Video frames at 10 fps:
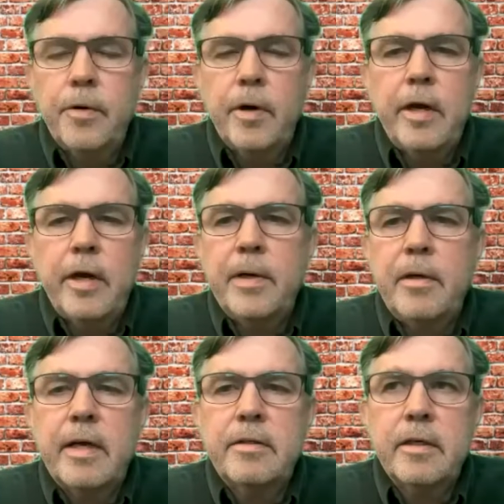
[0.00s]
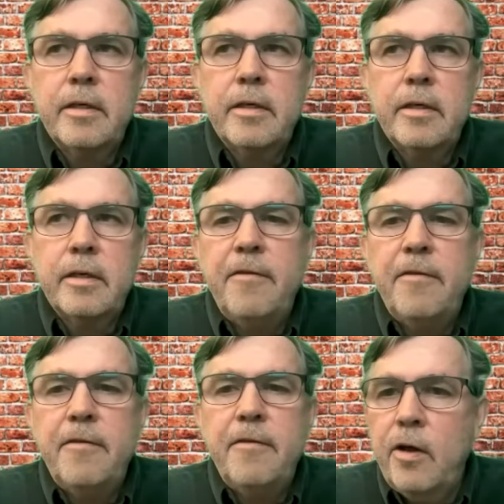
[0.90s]
because that
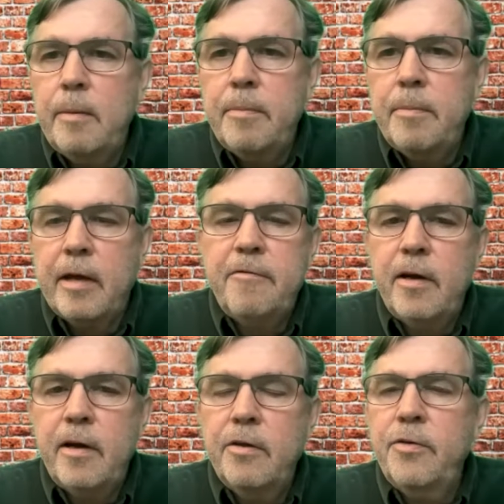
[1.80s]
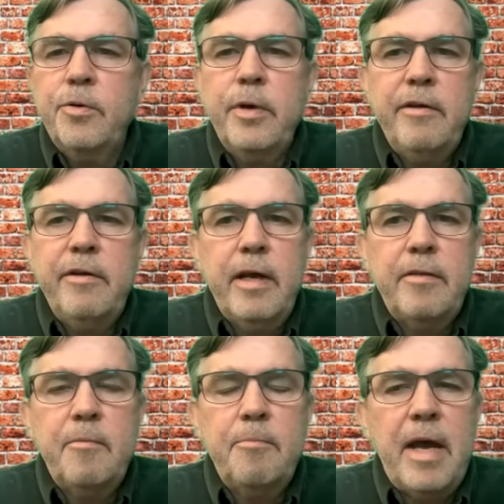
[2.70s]
follow-up and that follow-through,
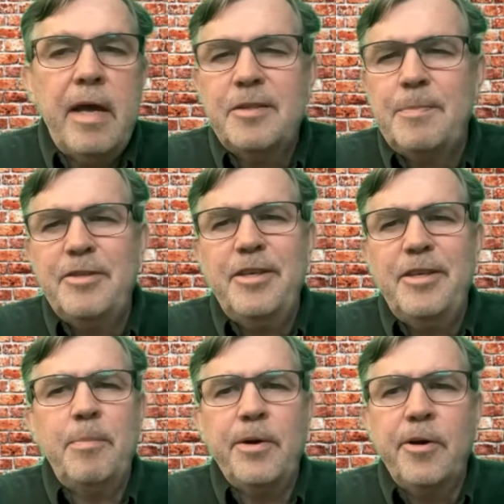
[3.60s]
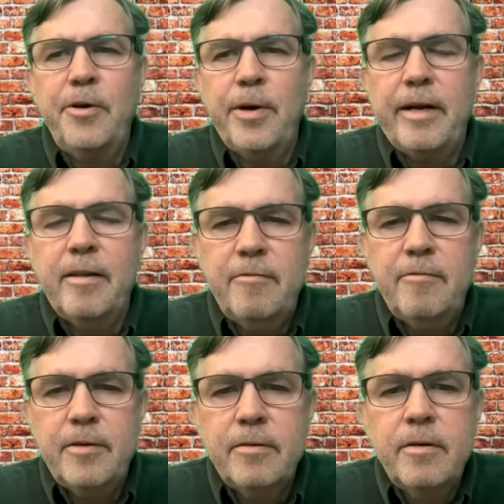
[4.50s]
even especially at the bureaucratic
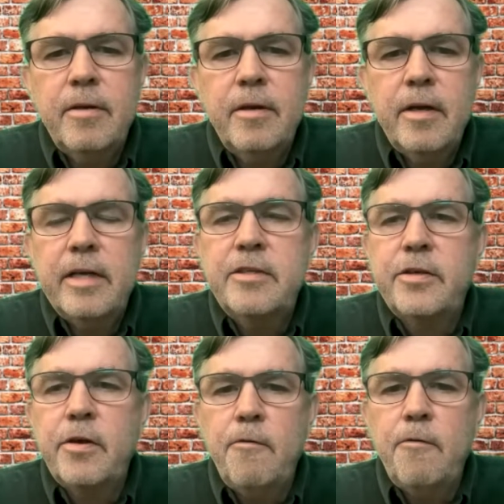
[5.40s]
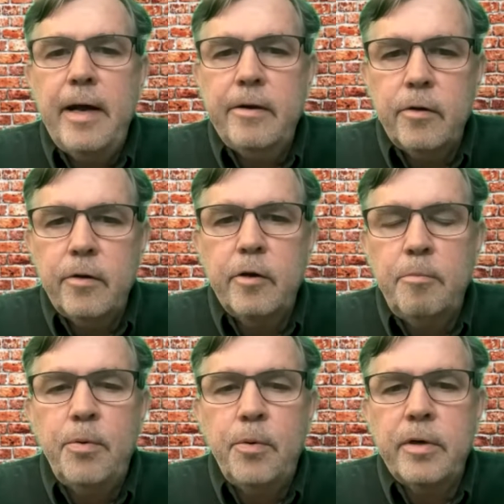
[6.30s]
level, is so vital and
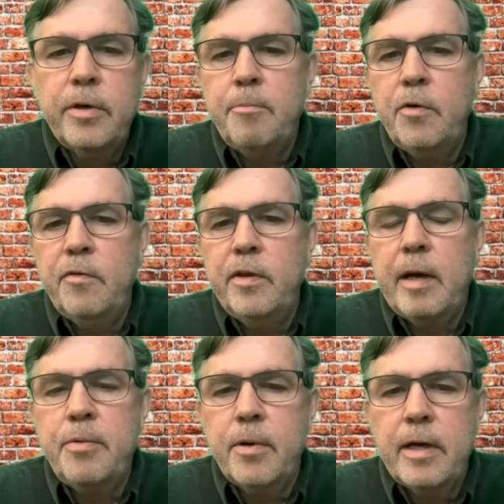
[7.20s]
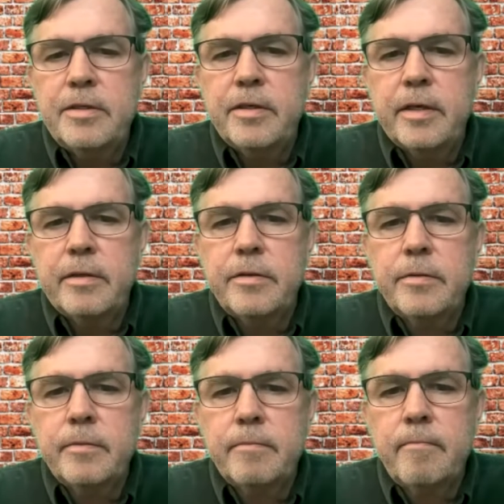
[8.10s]
important in moving that
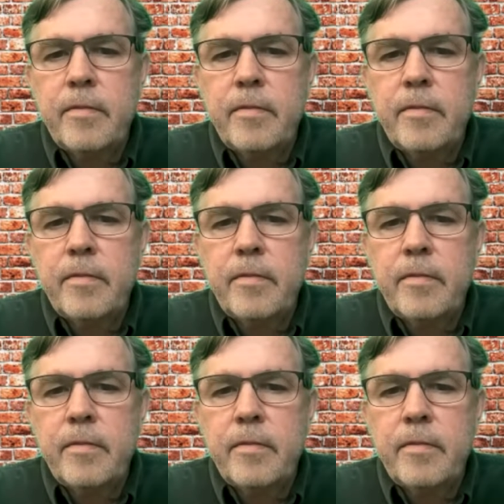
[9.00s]
process.